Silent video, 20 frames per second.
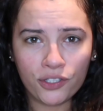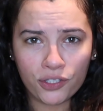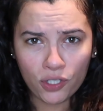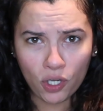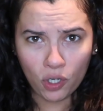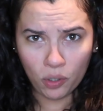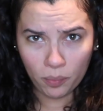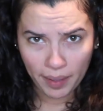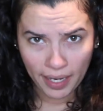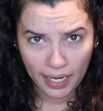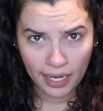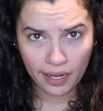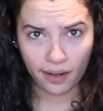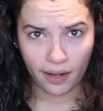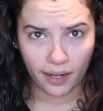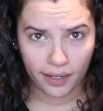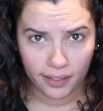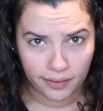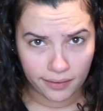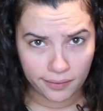So my hair
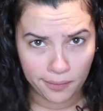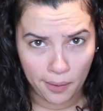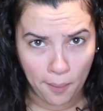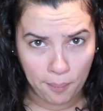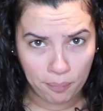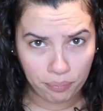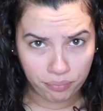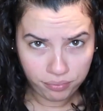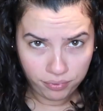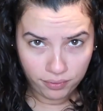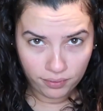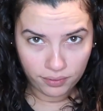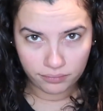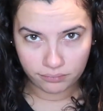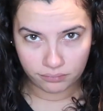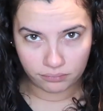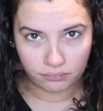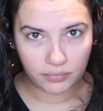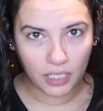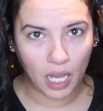got a little
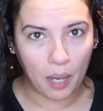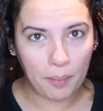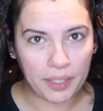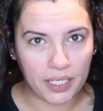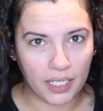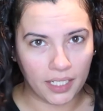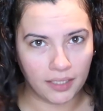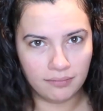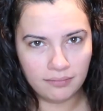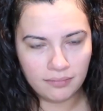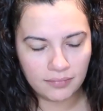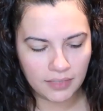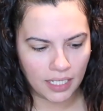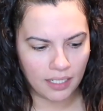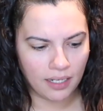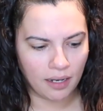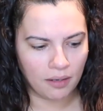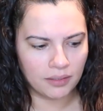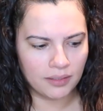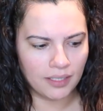coming in
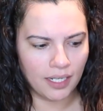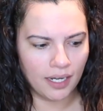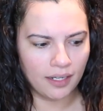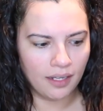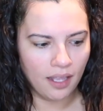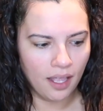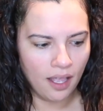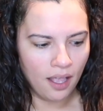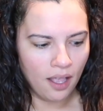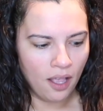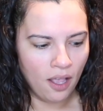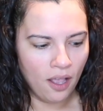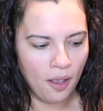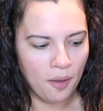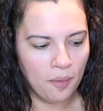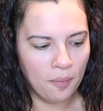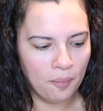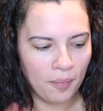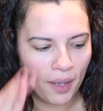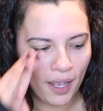and I was like,
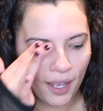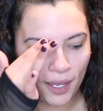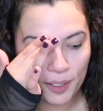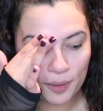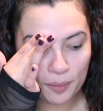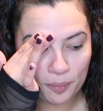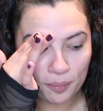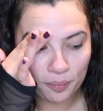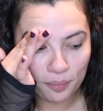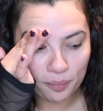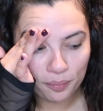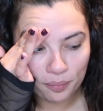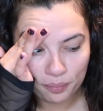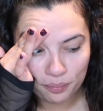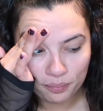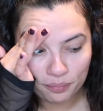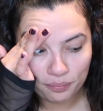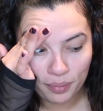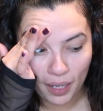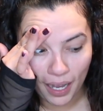my
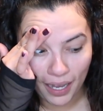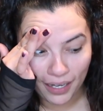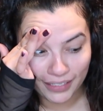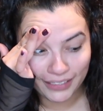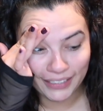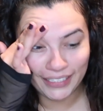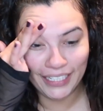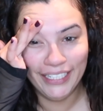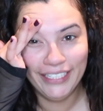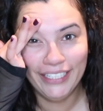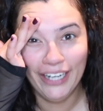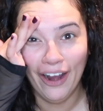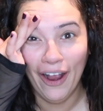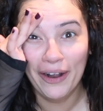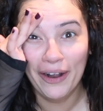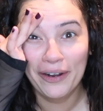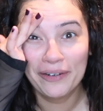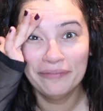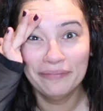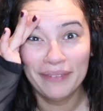boxy
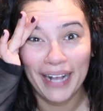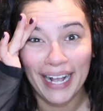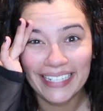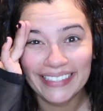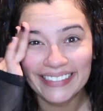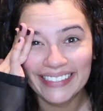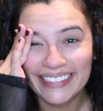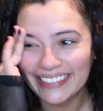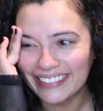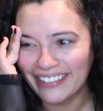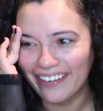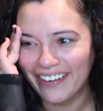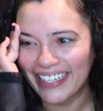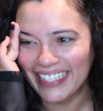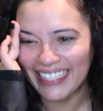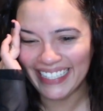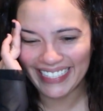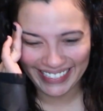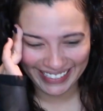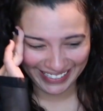charm boxes
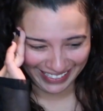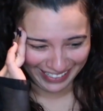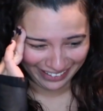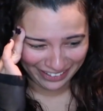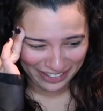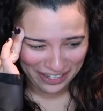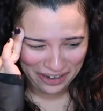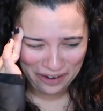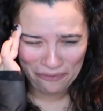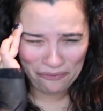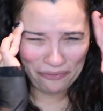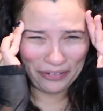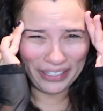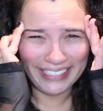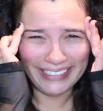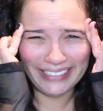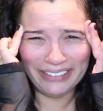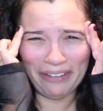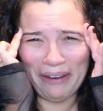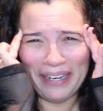are here.
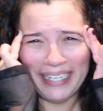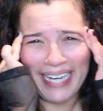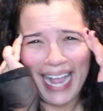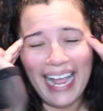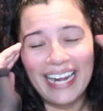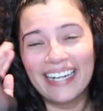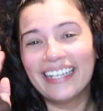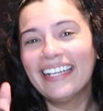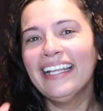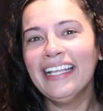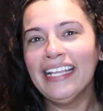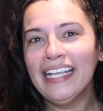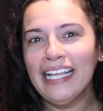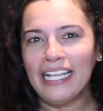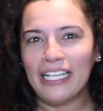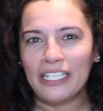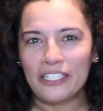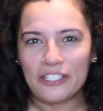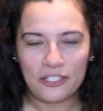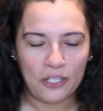What is going on?
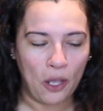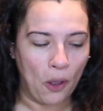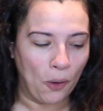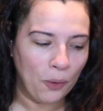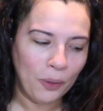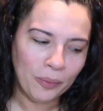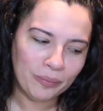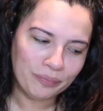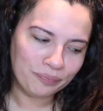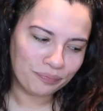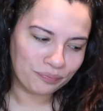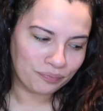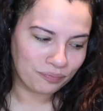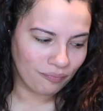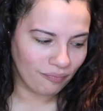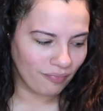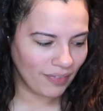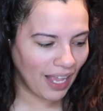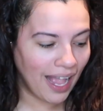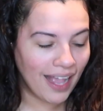So
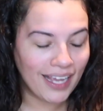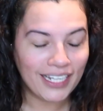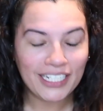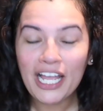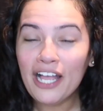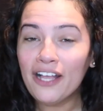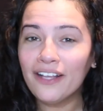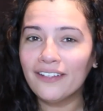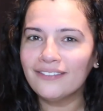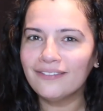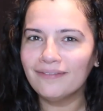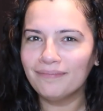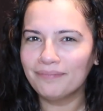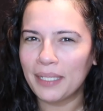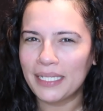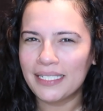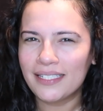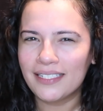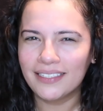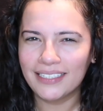I
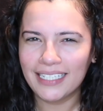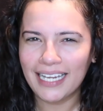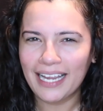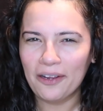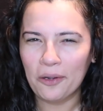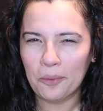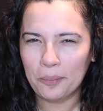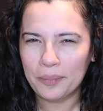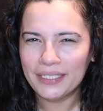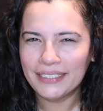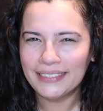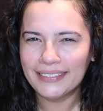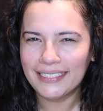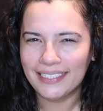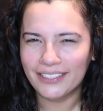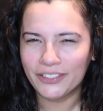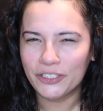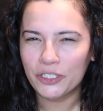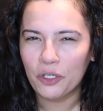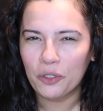basically I opened
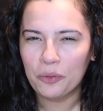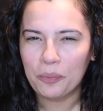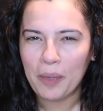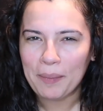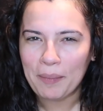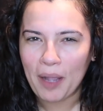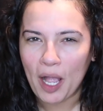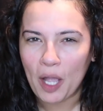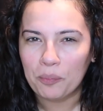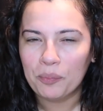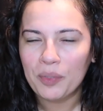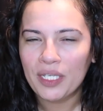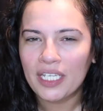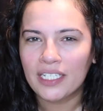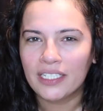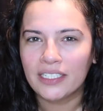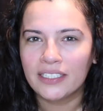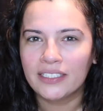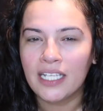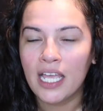and showed my mom
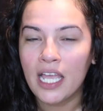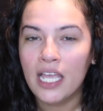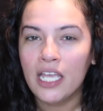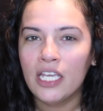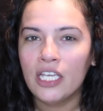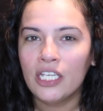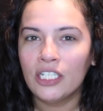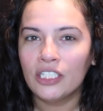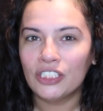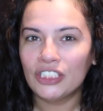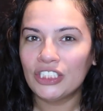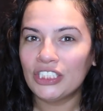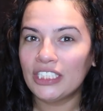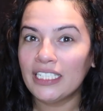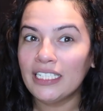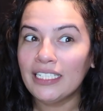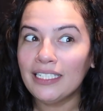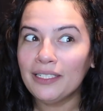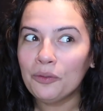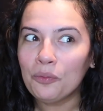because
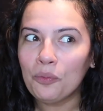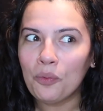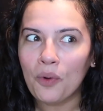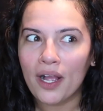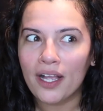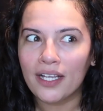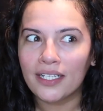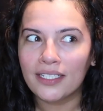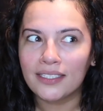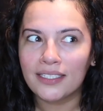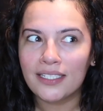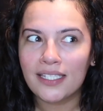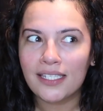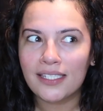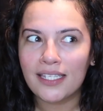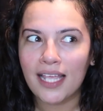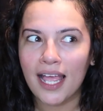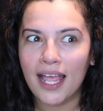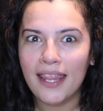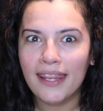she was
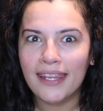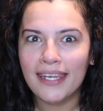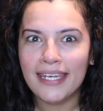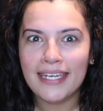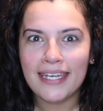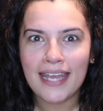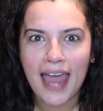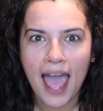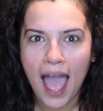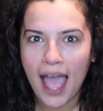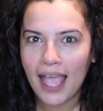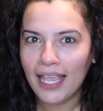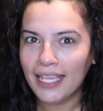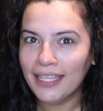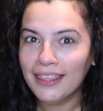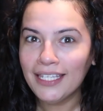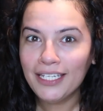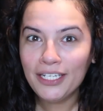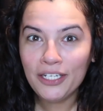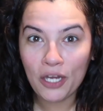not
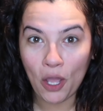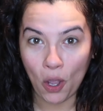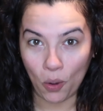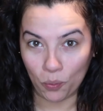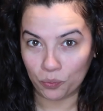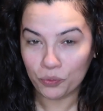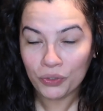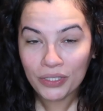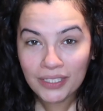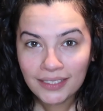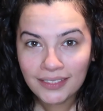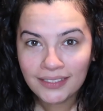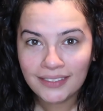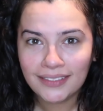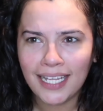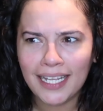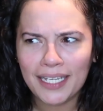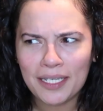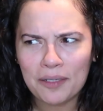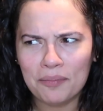in the known
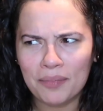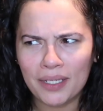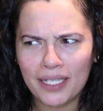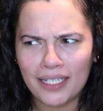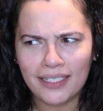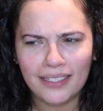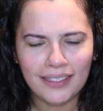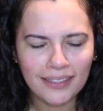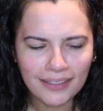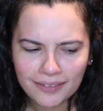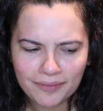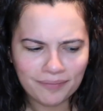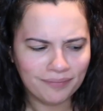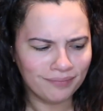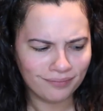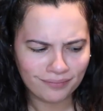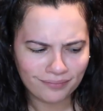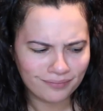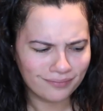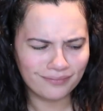like me.
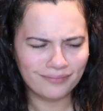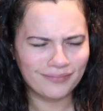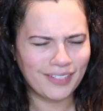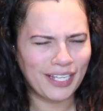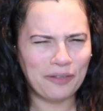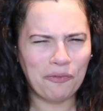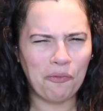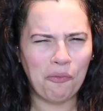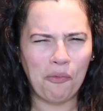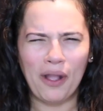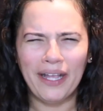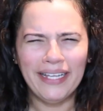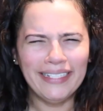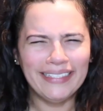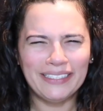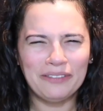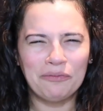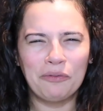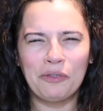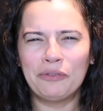Like
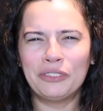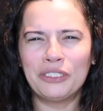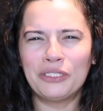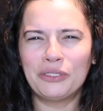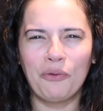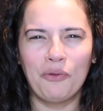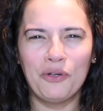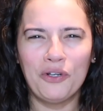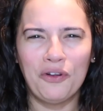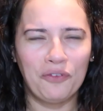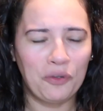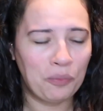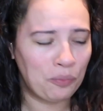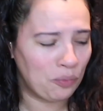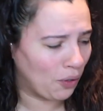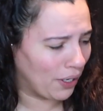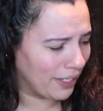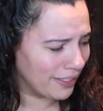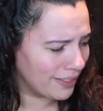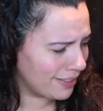what? We were just going over
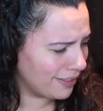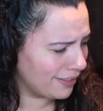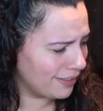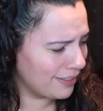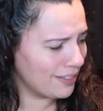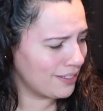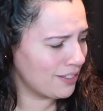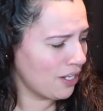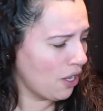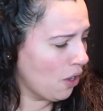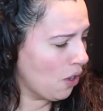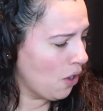prices